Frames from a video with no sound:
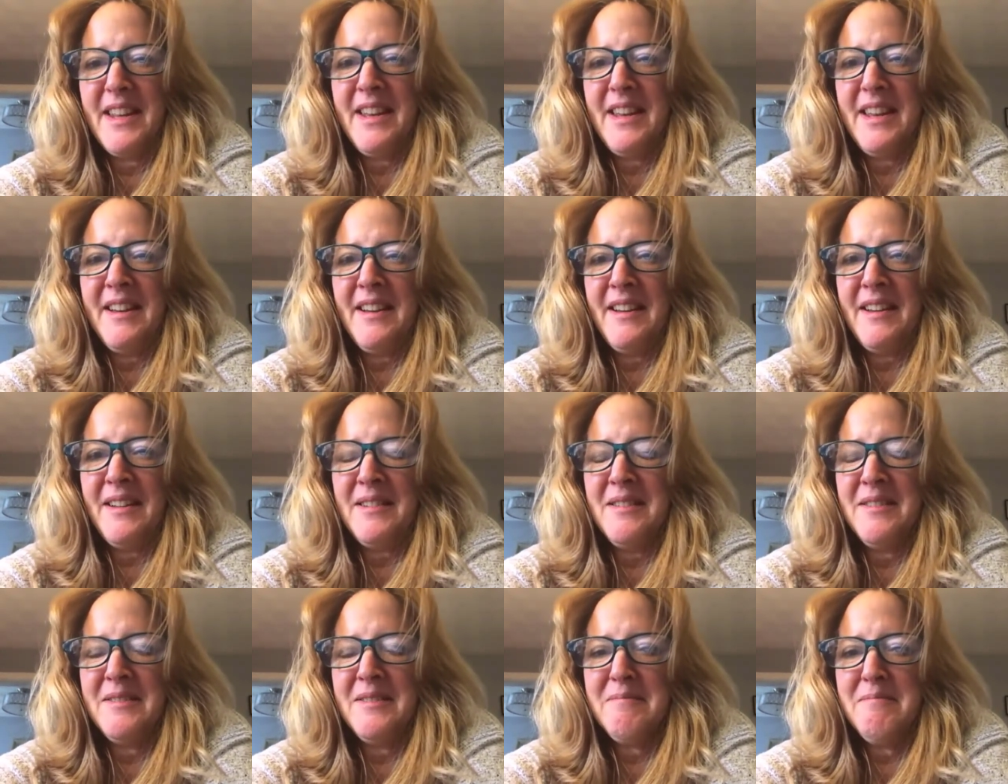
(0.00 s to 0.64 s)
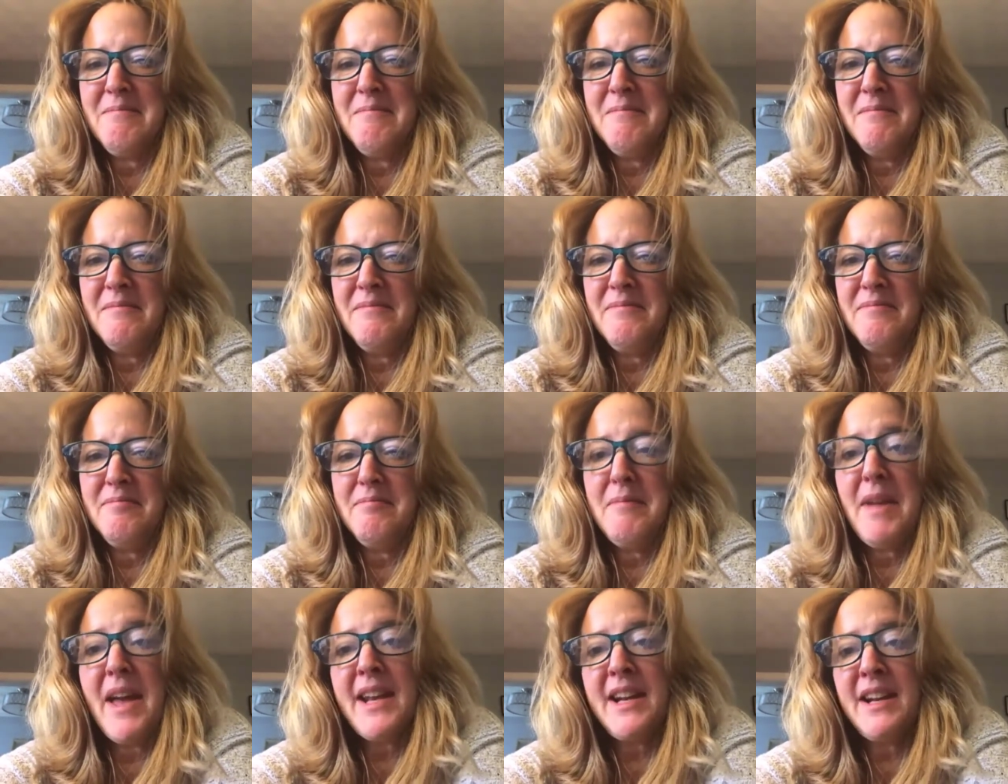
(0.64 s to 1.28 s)
Yeah.
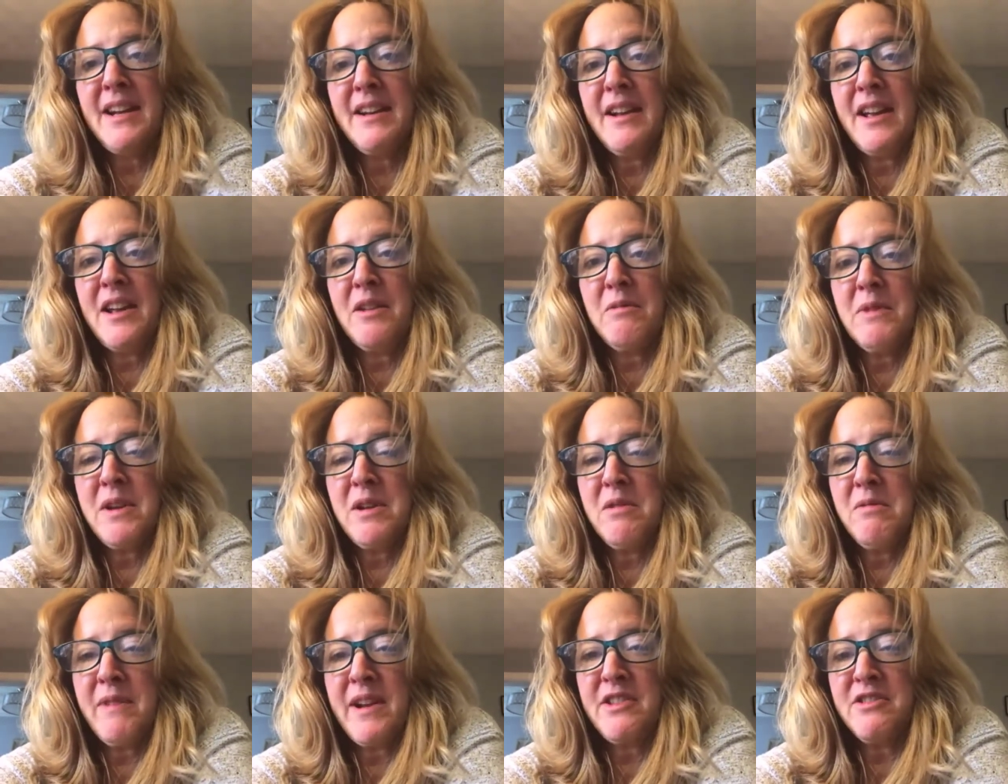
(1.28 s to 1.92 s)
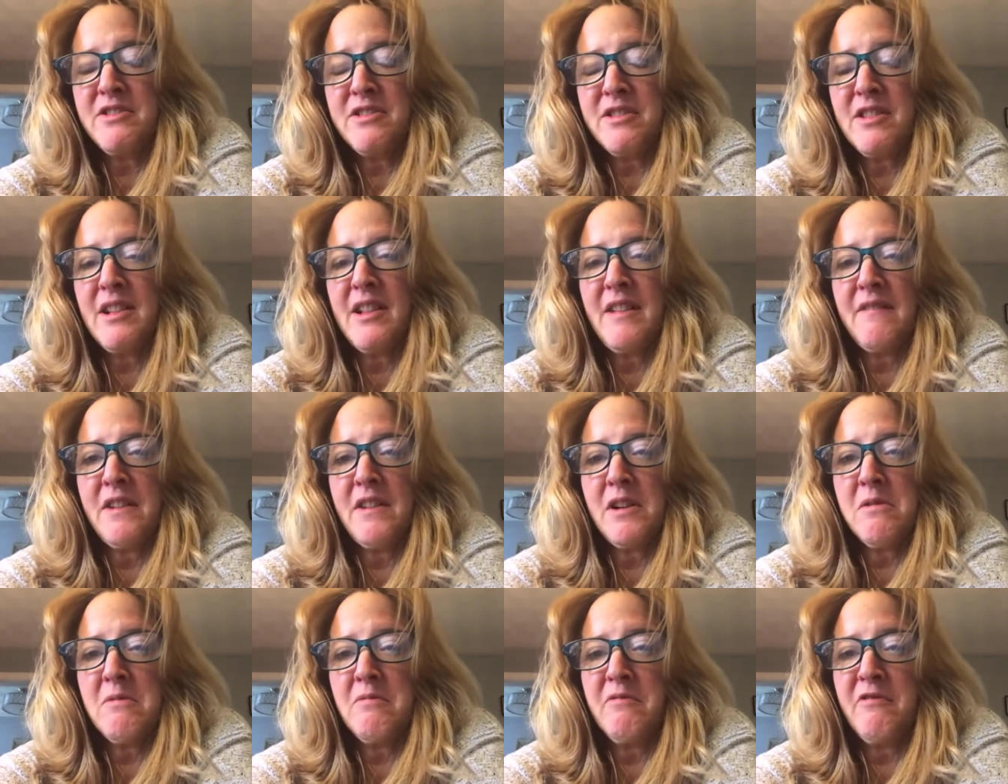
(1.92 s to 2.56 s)
Maddie and I rearranged the
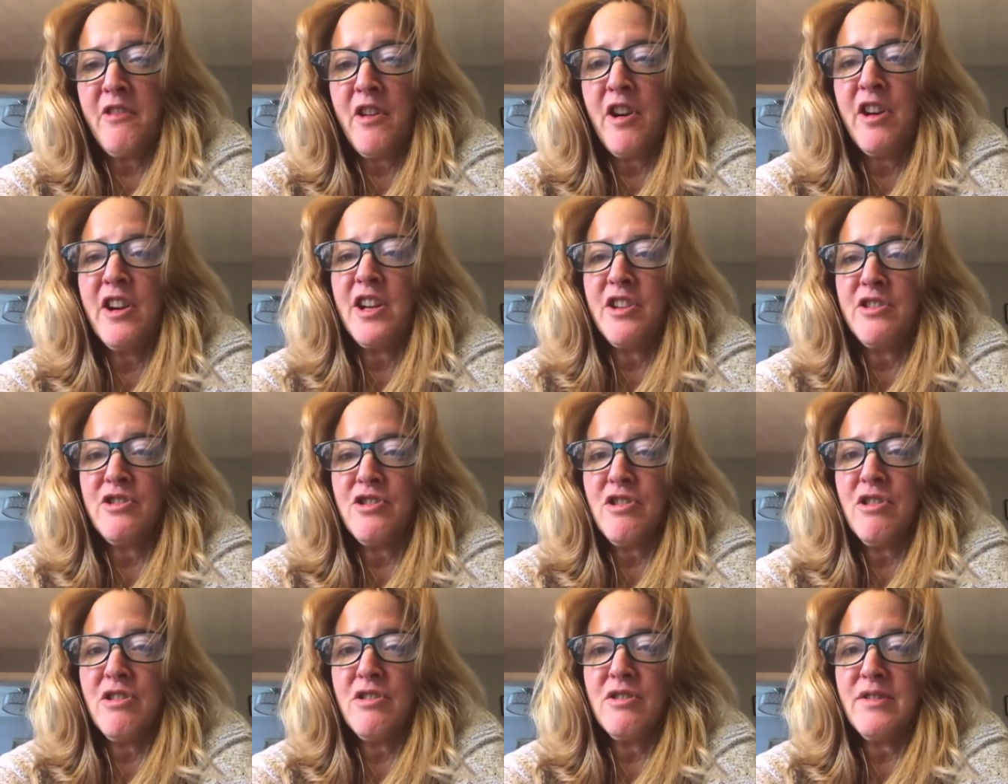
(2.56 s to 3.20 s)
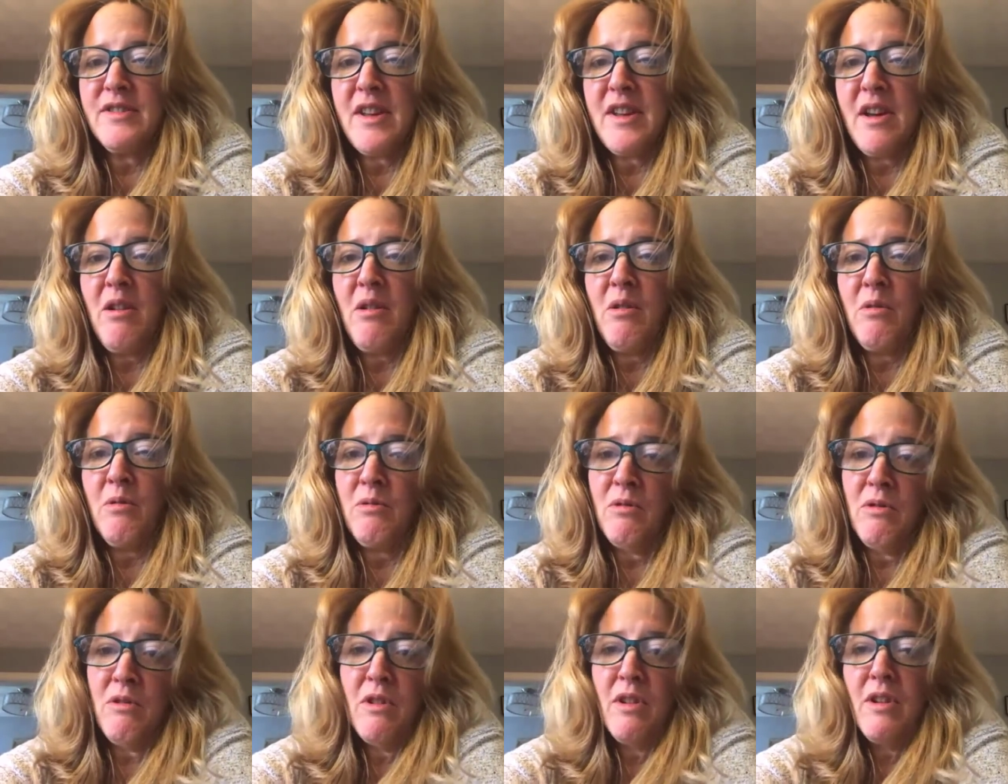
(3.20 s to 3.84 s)
living room furniture,
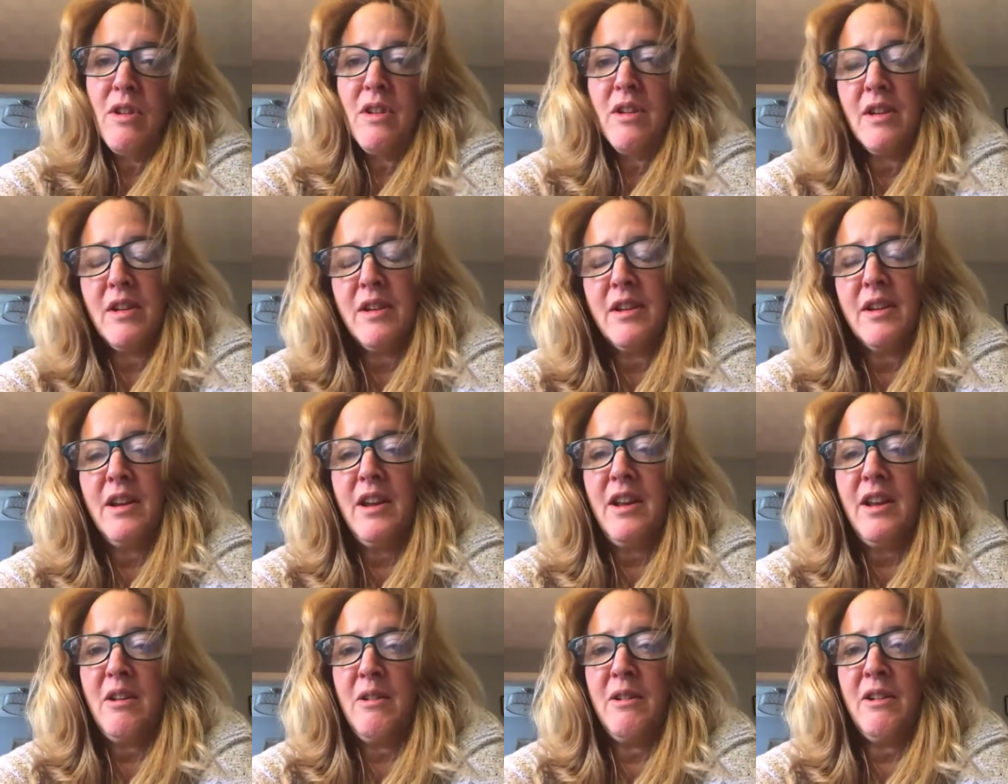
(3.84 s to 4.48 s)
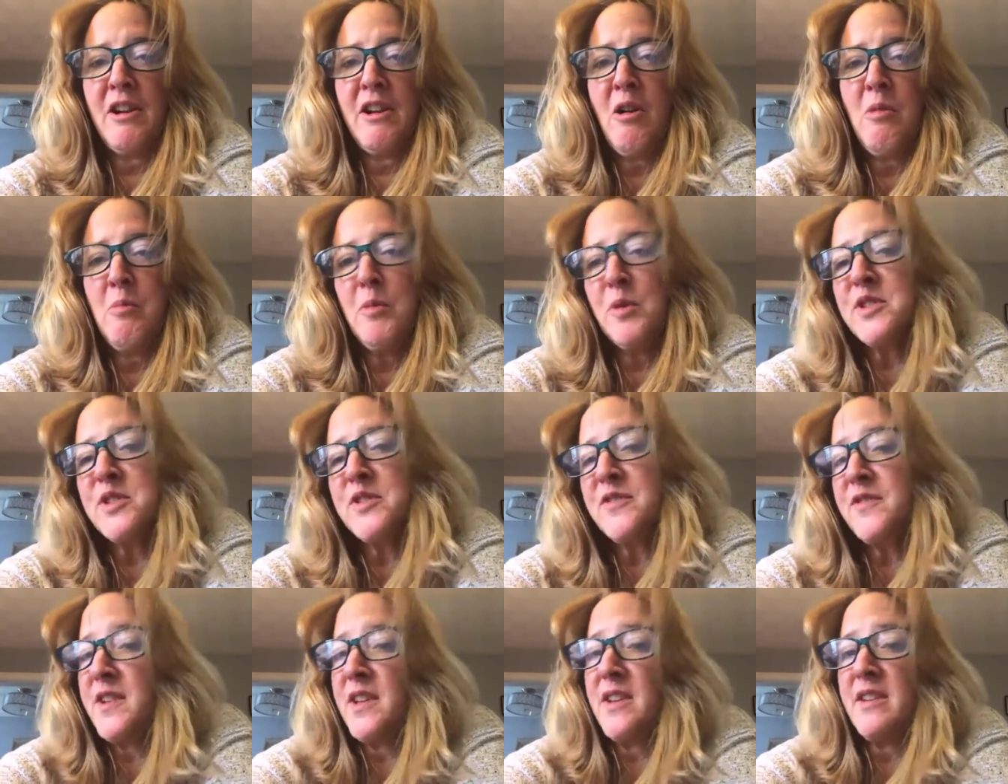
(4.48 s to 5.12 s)
so, it
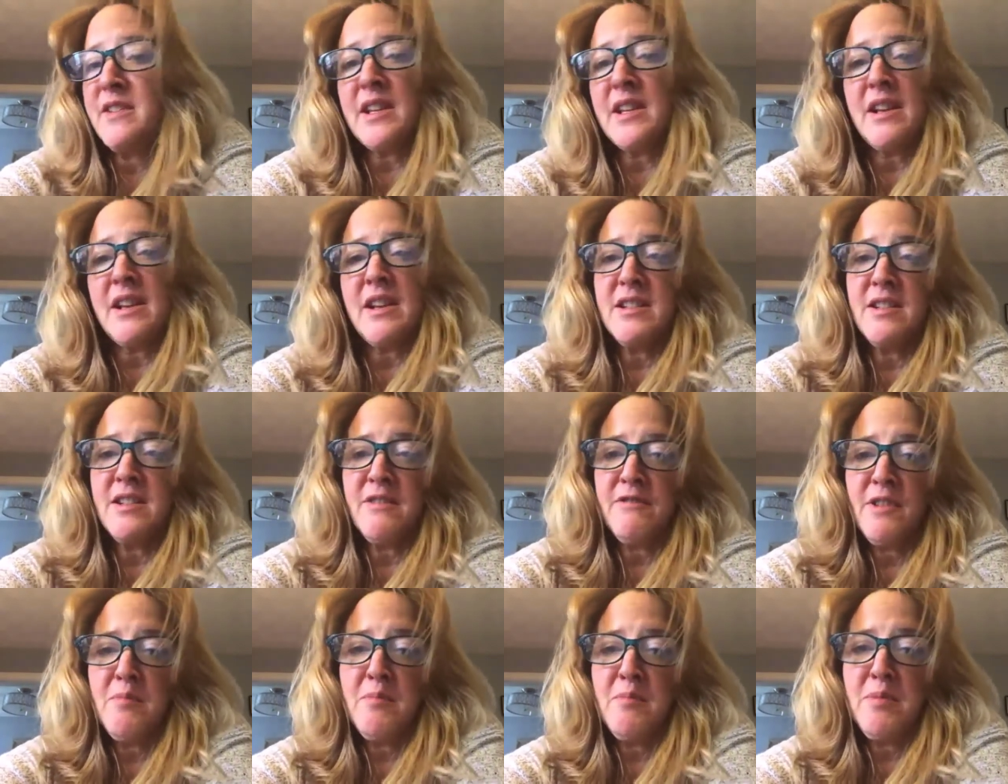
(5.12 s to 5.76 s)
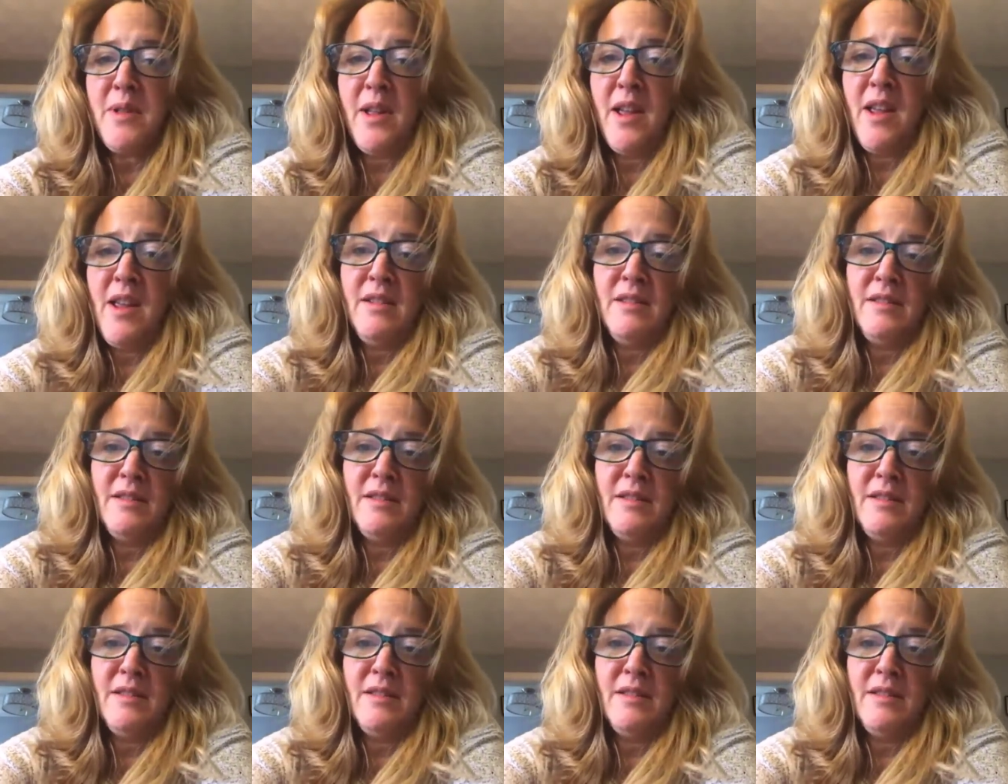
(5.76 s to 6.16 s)
almost feels like a different place.